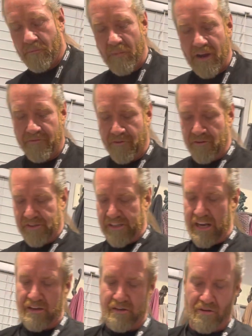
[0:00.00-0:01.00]
My first
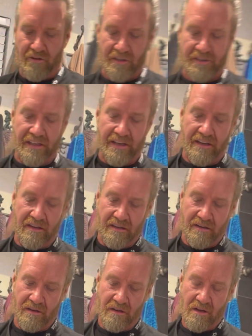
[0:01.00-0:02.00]
day in New York City,
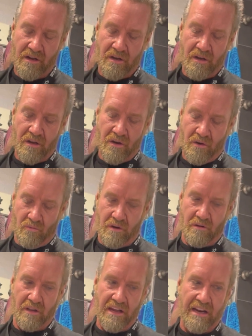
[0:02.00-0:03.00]

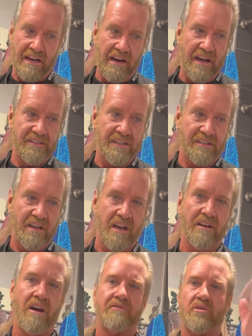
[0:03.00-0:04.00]
when Lenny and I had just
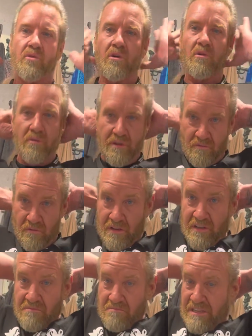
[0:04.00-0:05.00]
gotten off tour, we
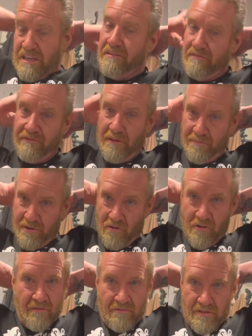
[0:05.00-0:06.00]
really did flip a
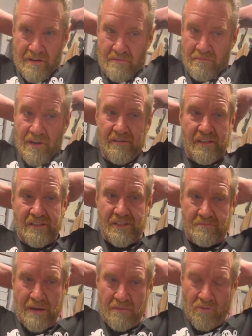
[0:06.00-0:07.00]
coin, but it
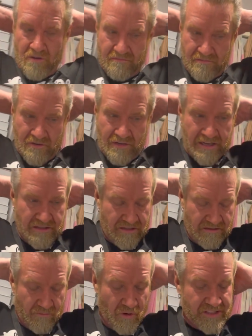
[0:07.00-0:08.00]
just made more
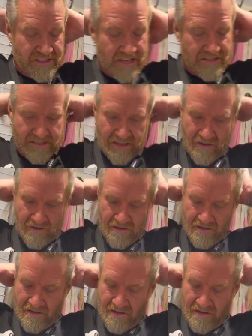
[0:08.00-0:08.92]
more sense to go to